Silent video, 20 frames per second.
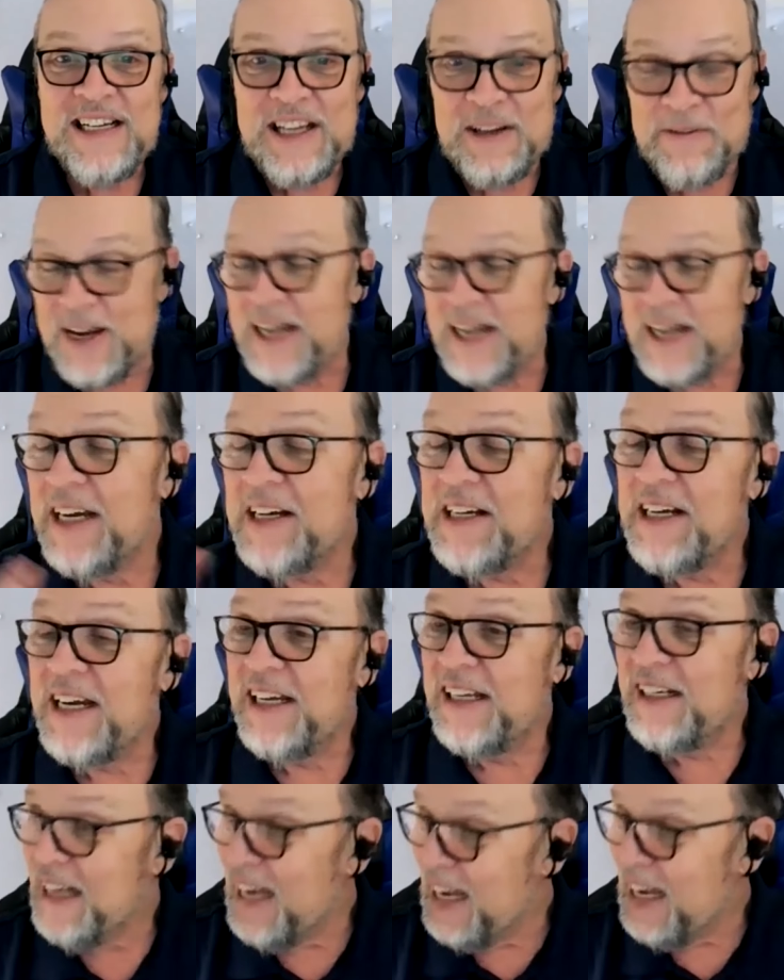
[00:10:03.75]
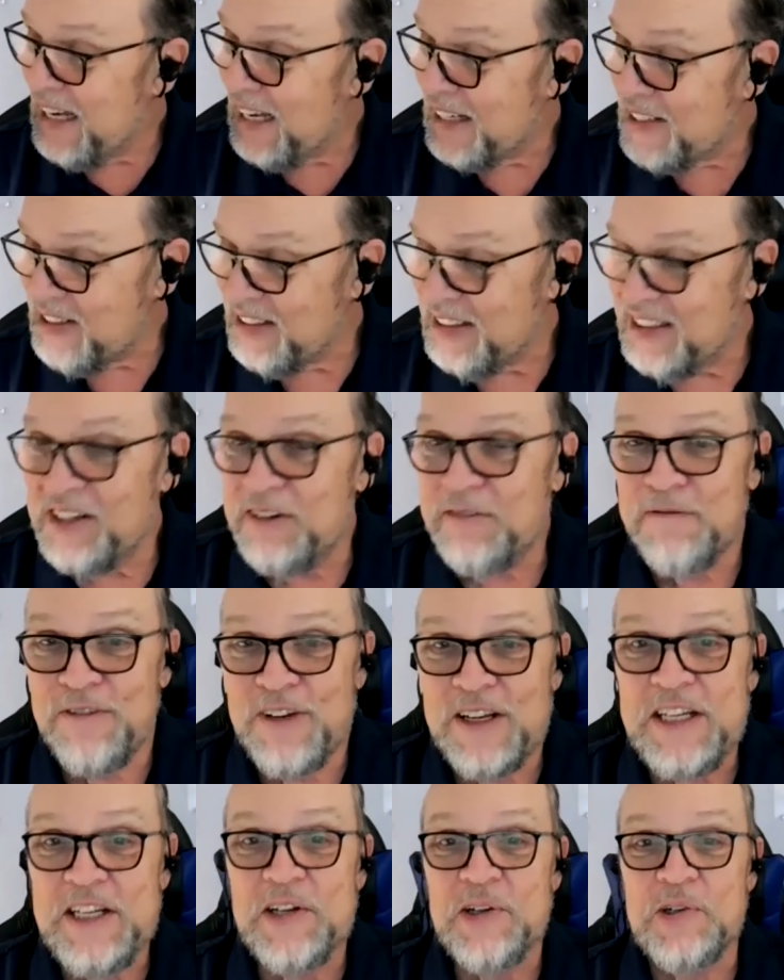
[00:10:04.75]
In I actually did a
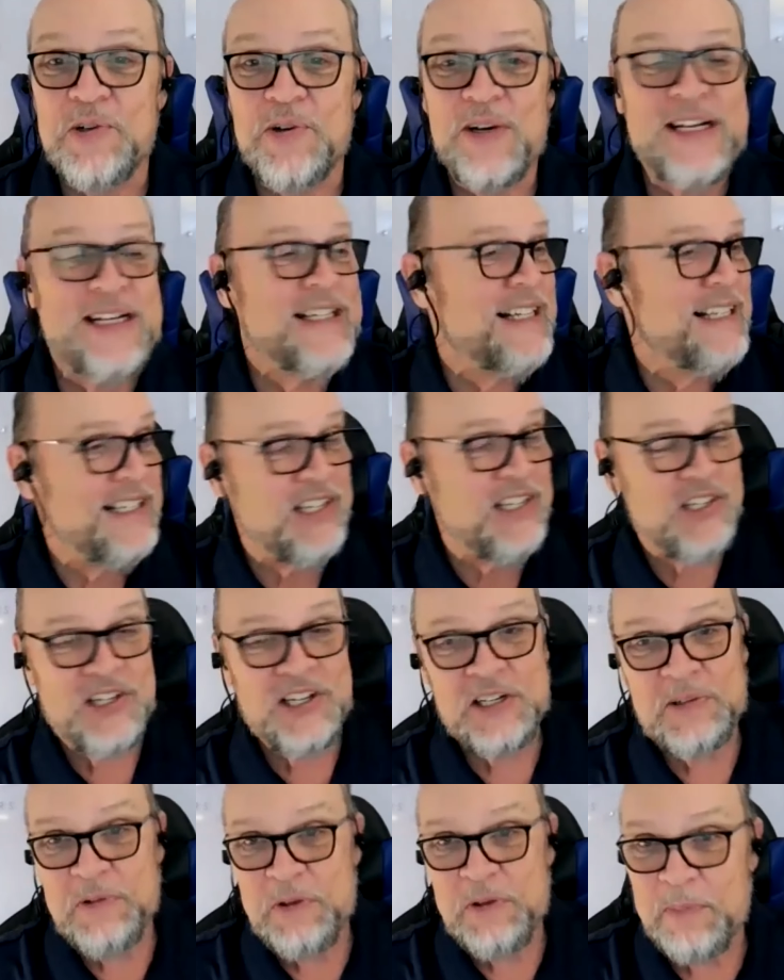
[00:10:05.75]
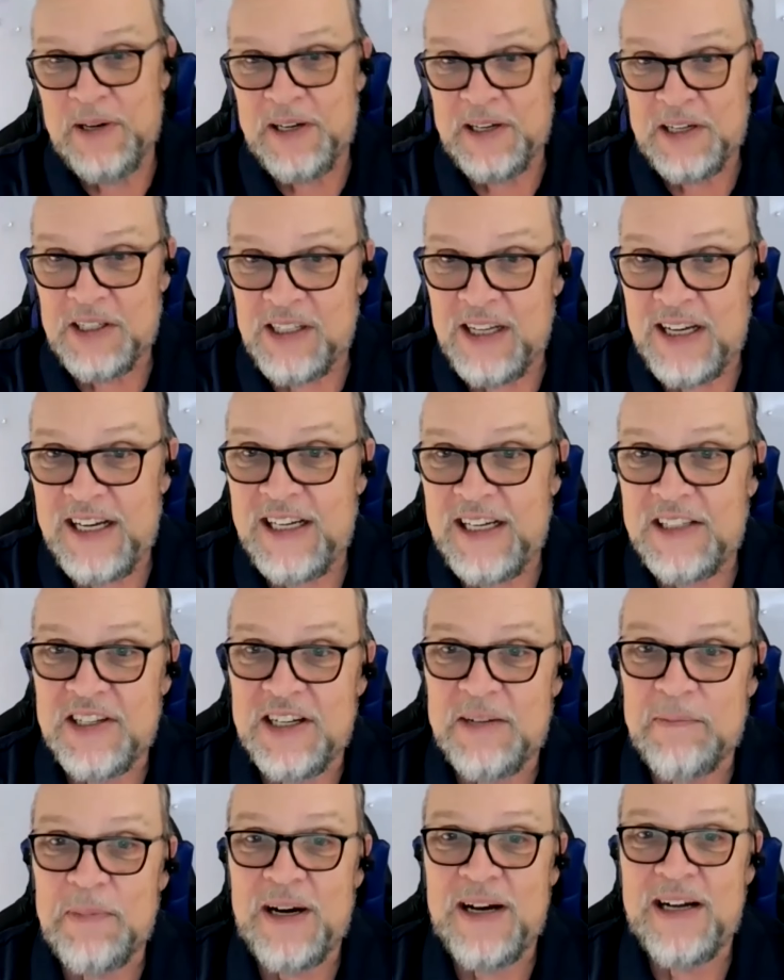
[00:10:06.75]
video training and share it with my clients
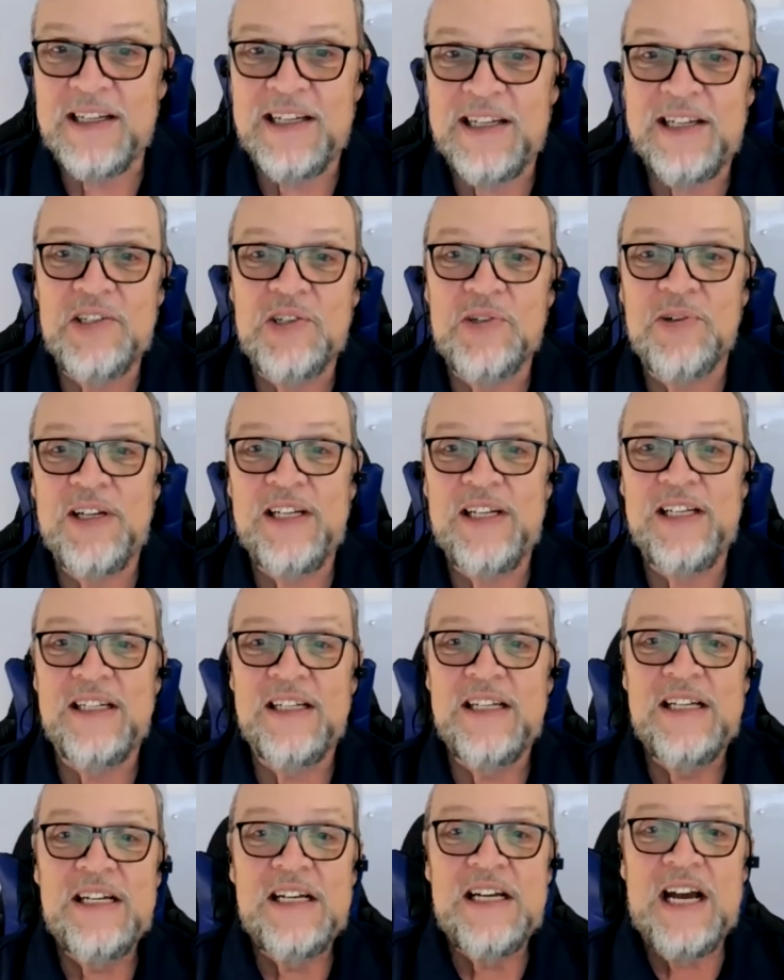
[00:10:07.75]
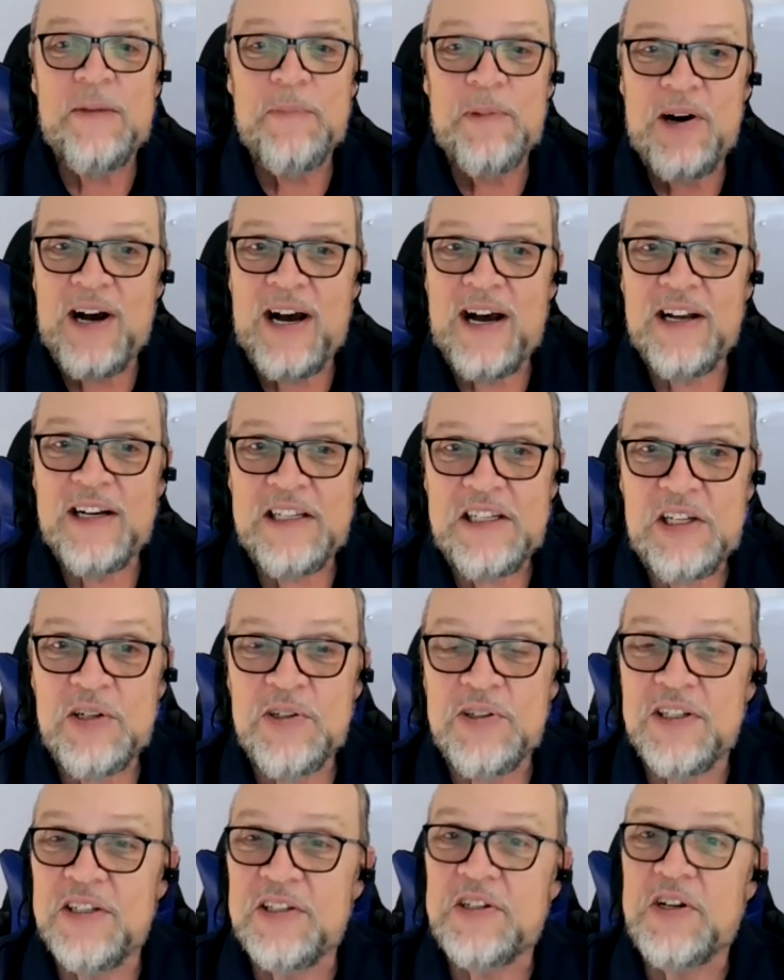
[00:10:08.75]
on podcast training about how to
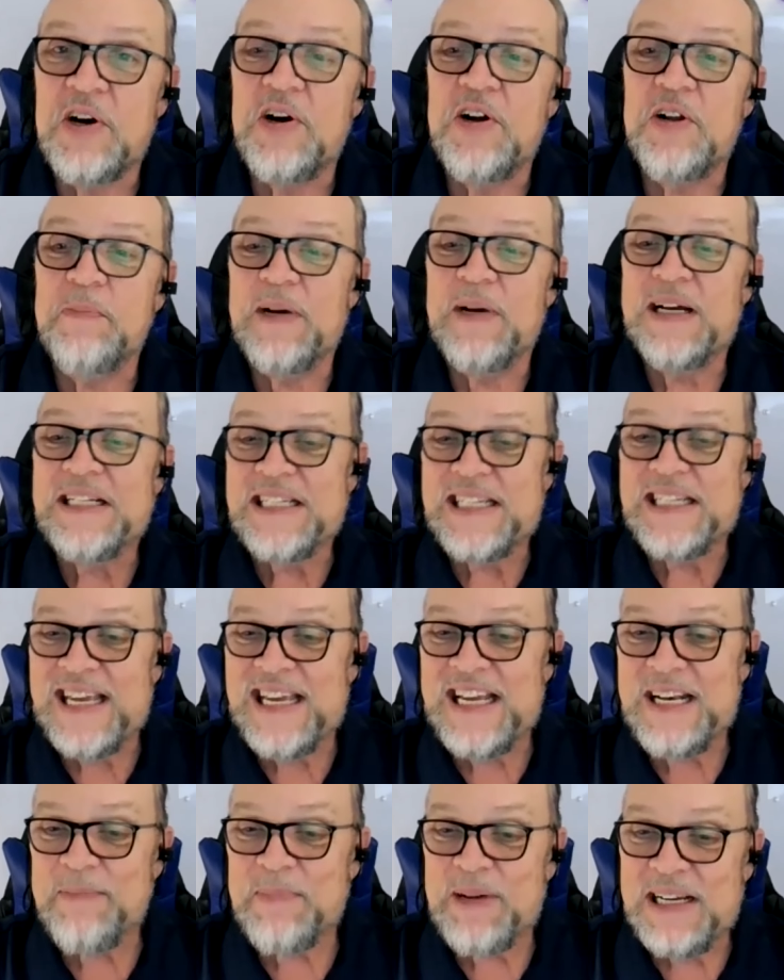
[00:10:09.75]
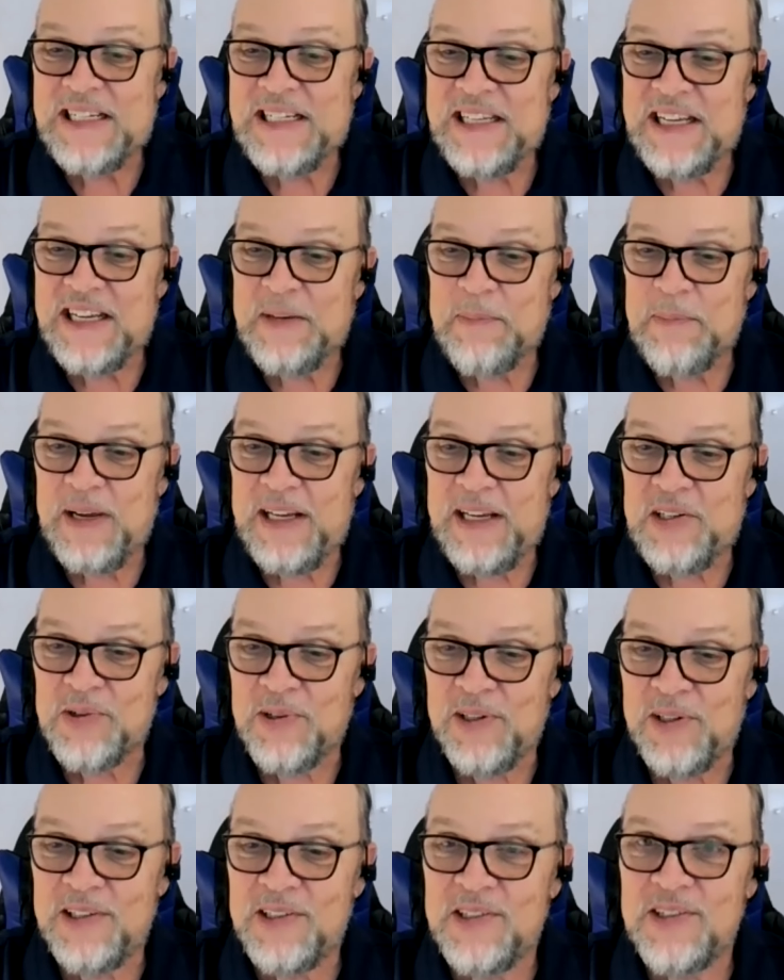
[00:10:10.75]
use it. It's called my 10 by 10
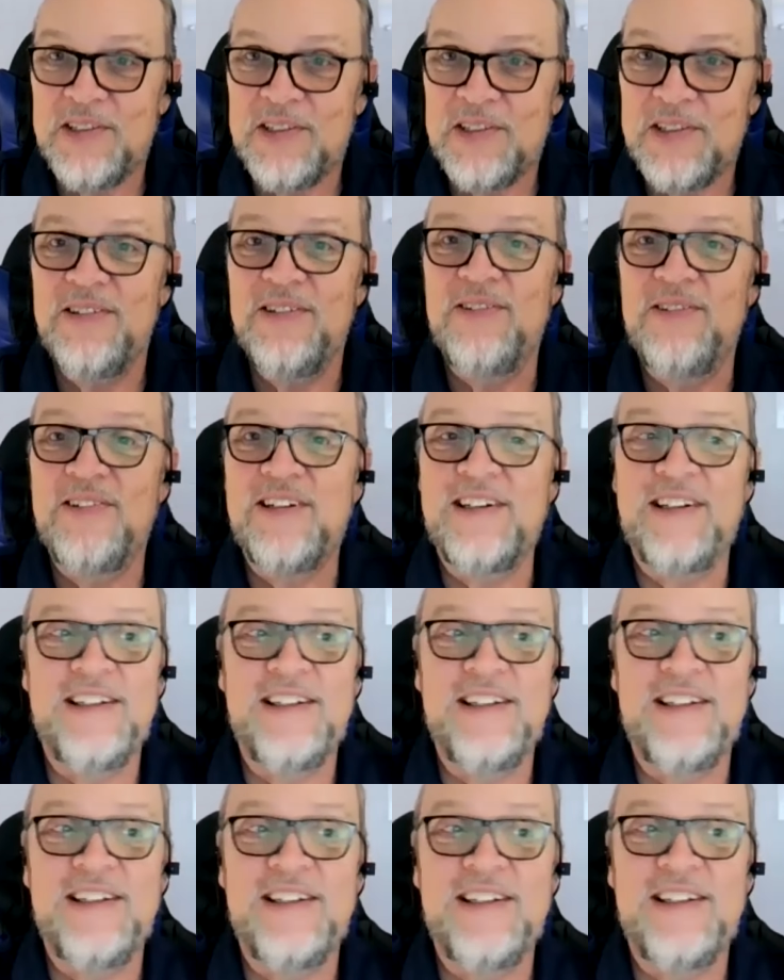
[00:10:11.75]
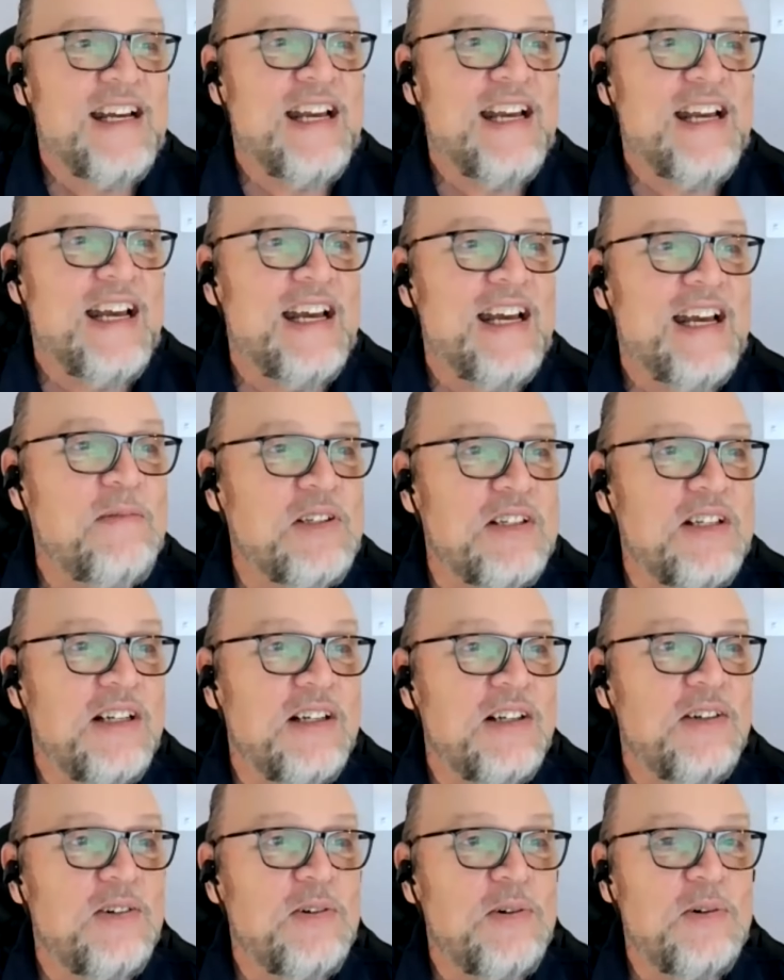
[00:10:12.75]
matrix. Okay. And I'm just going to
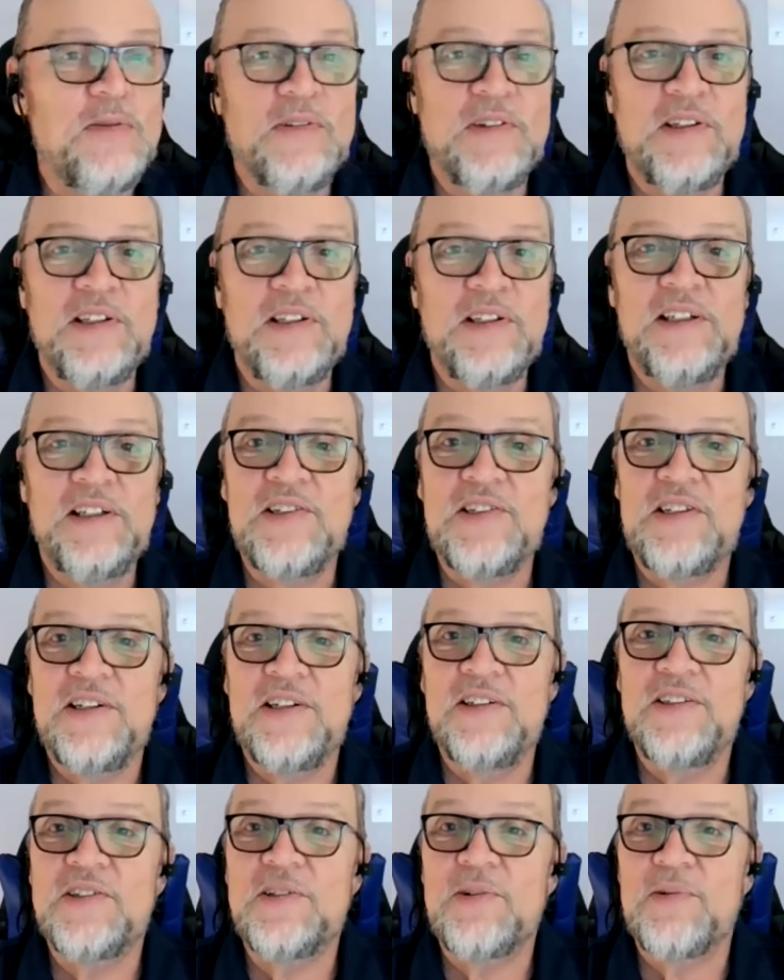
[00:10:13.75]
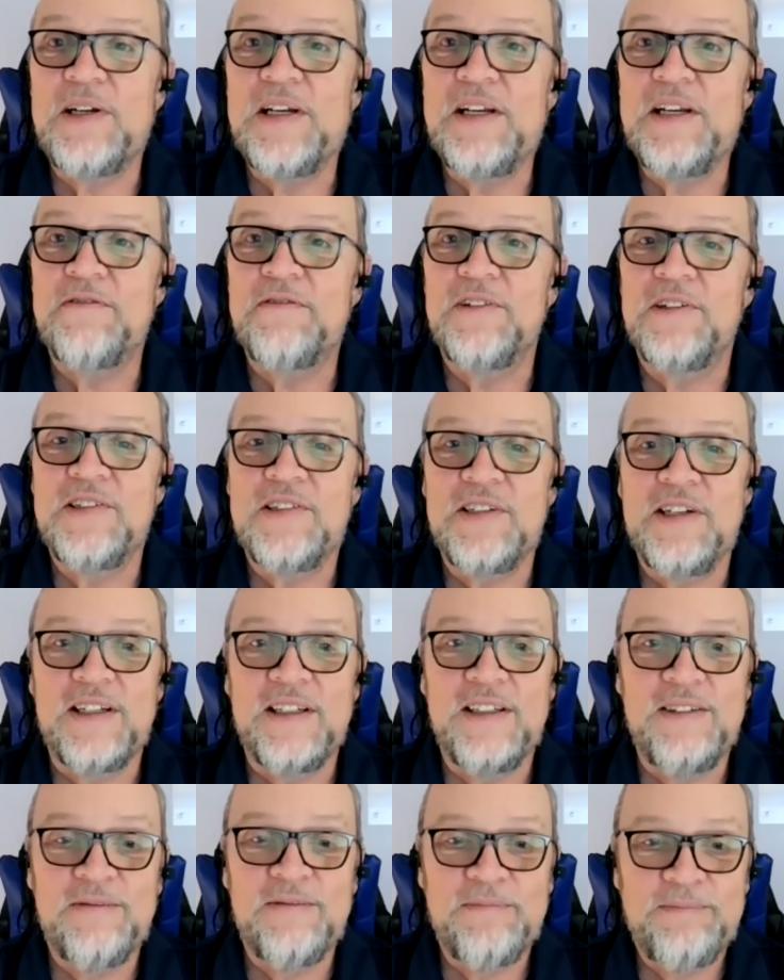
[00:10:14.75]
go over here and share the screen for a
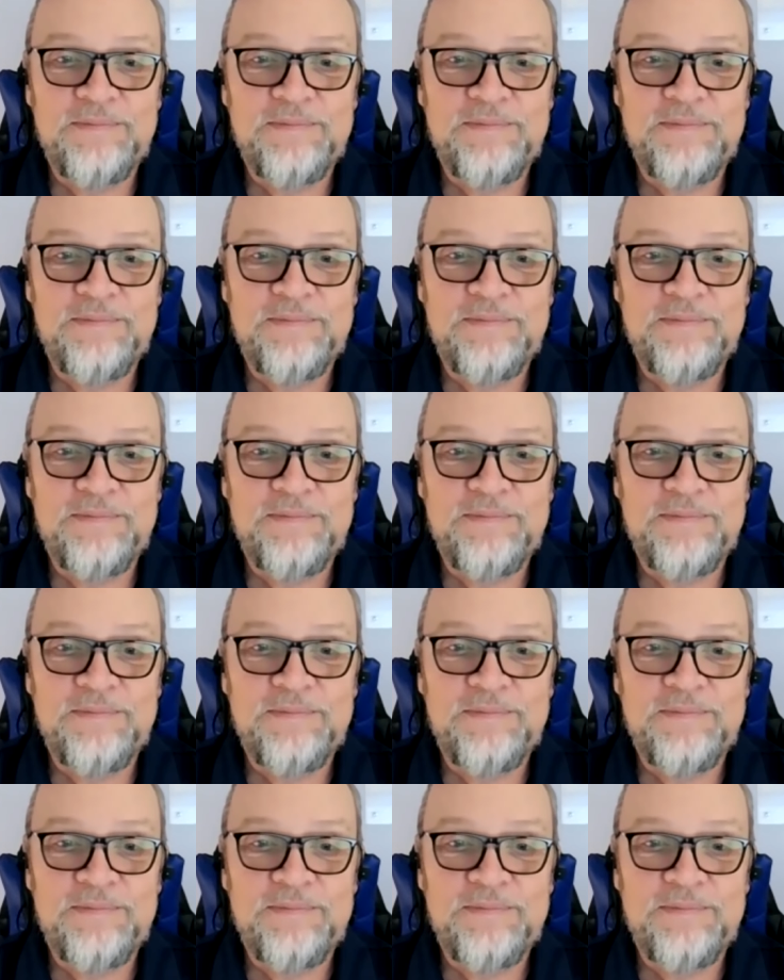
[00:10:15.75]
second.